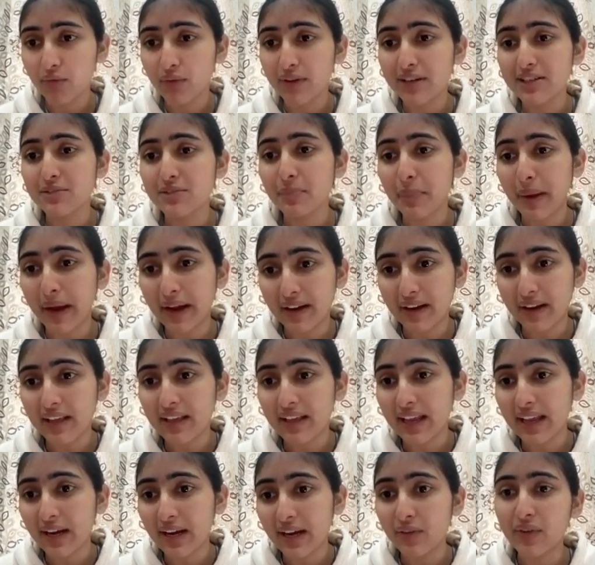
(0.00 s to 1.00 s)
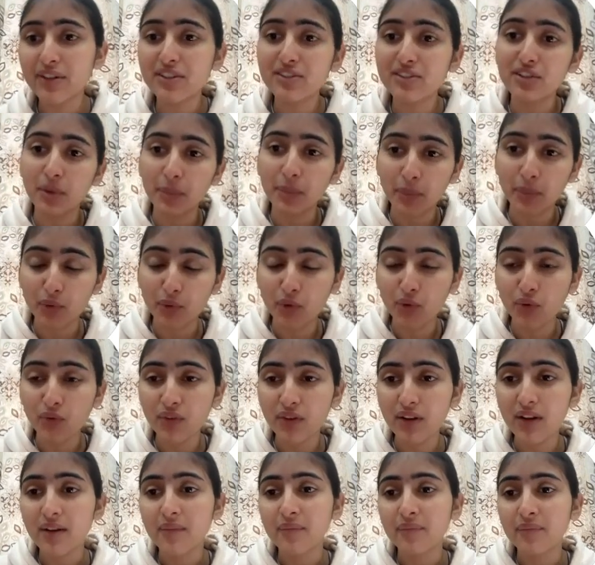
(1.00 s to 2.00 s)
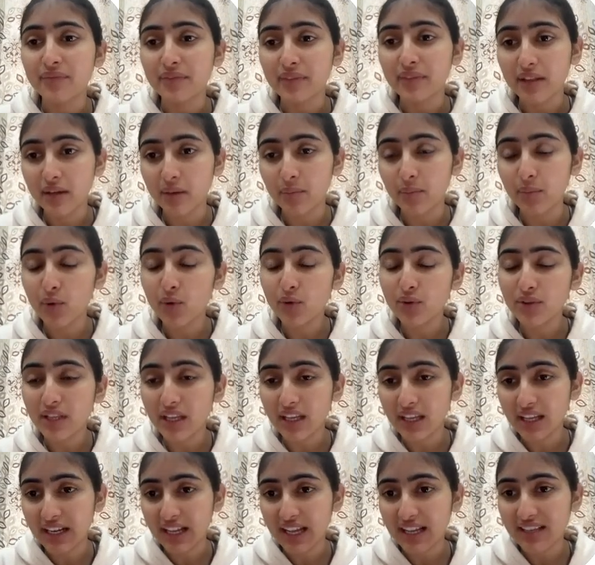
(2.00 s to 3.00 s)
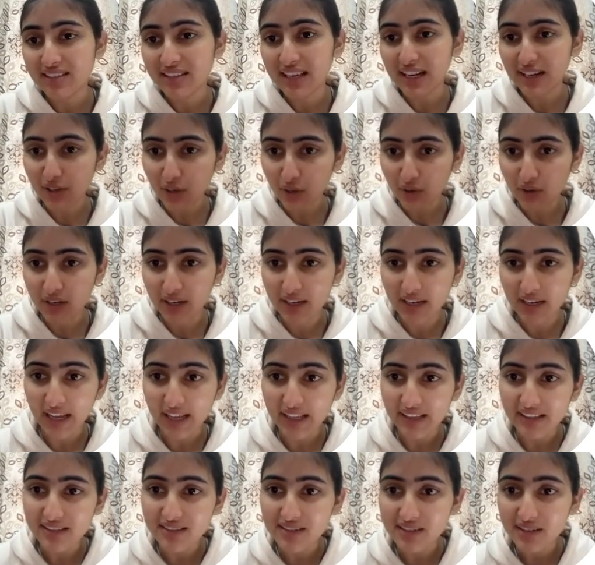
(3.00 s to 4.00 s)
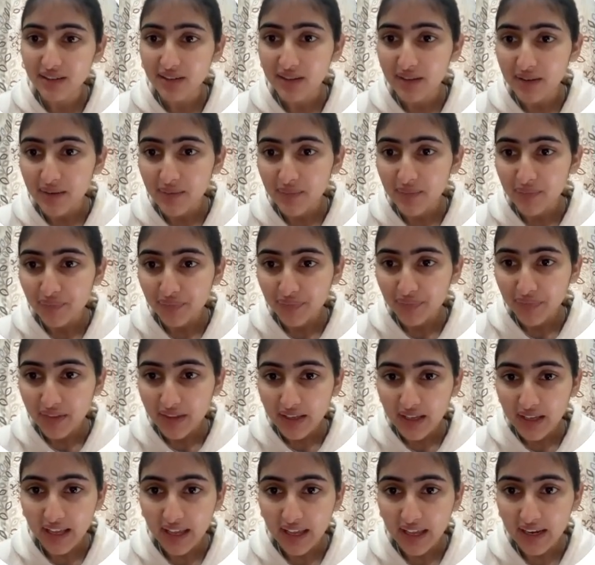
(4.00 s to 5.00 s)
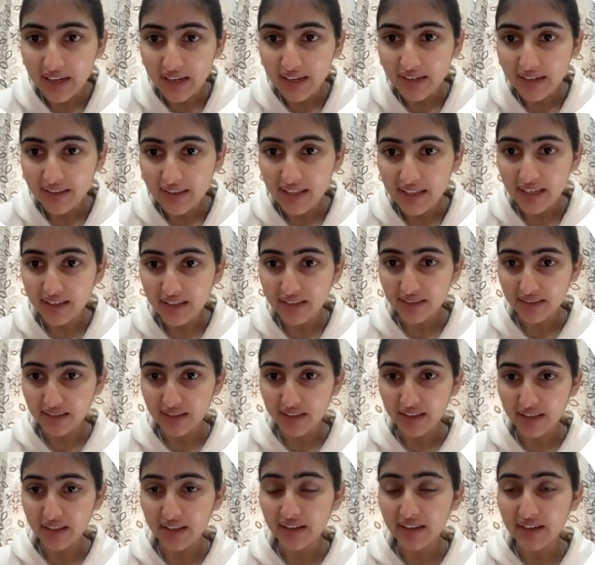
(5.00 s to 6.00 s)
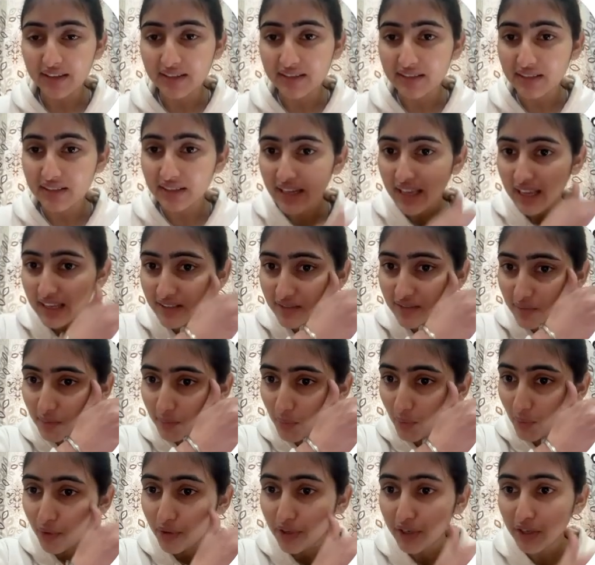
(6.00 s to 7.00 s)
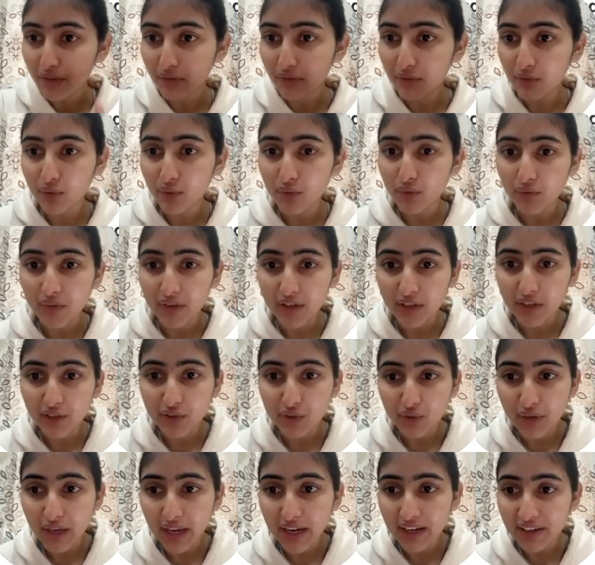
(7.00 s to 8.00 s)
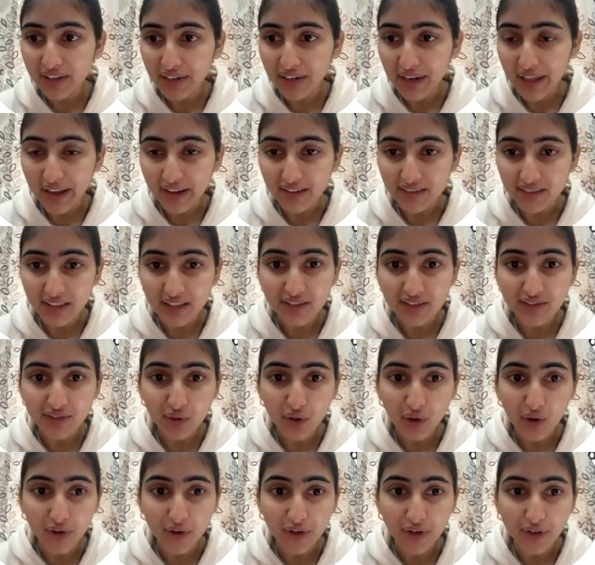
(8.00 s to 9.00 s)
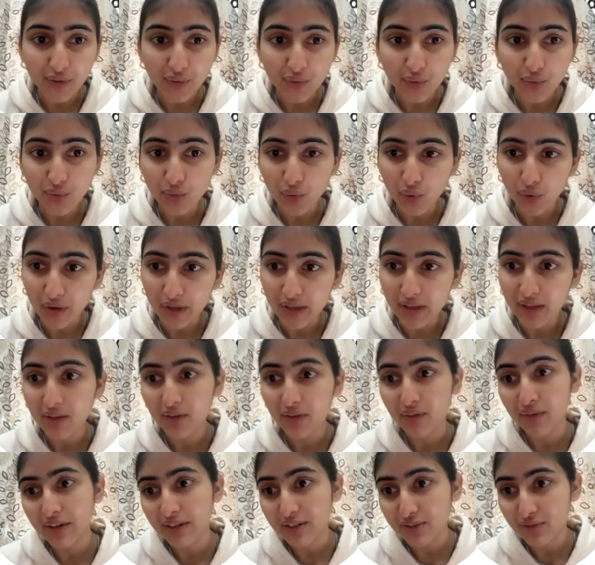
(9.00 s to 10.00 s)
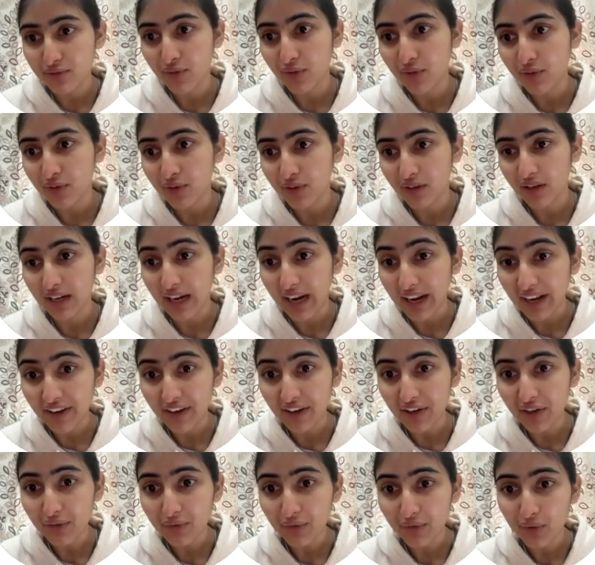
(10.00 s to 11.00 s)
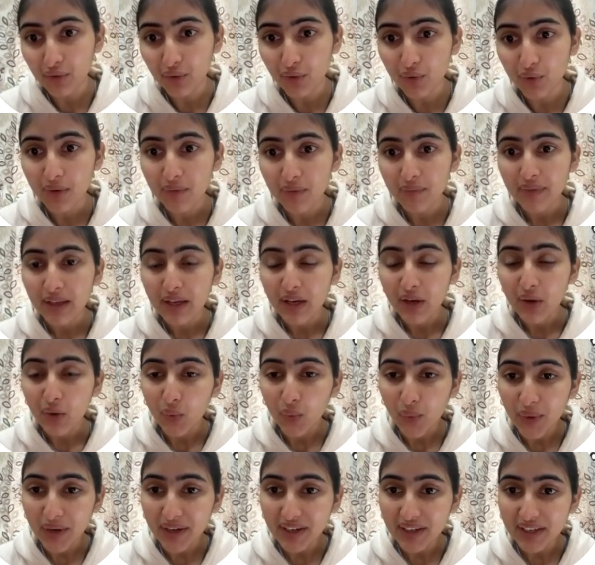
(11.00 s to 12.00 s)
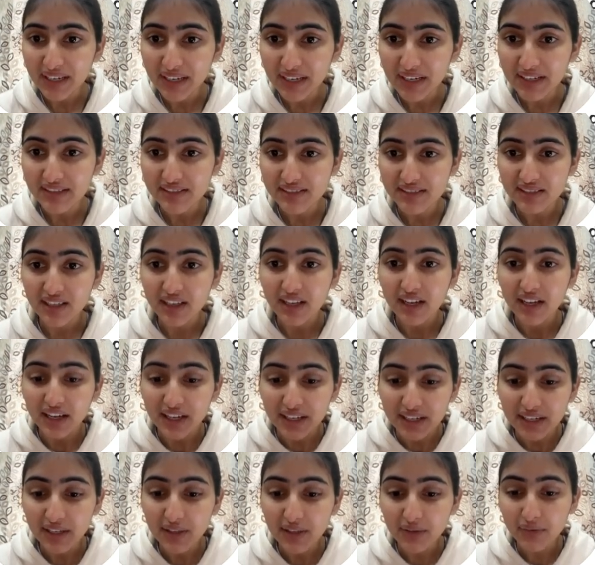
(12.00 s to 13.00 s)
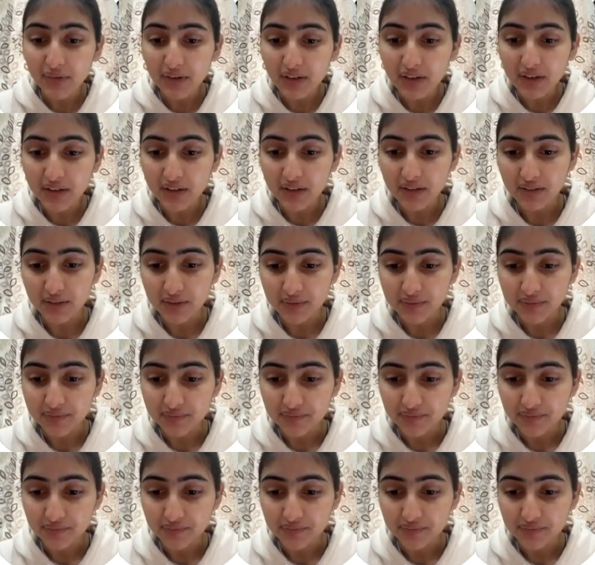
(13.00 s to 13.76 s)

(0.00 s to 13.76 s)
what's pending and what's approved, both areas get organized. And then here is the next board review where you can track things according to, okay, what's for client review, what needs rework,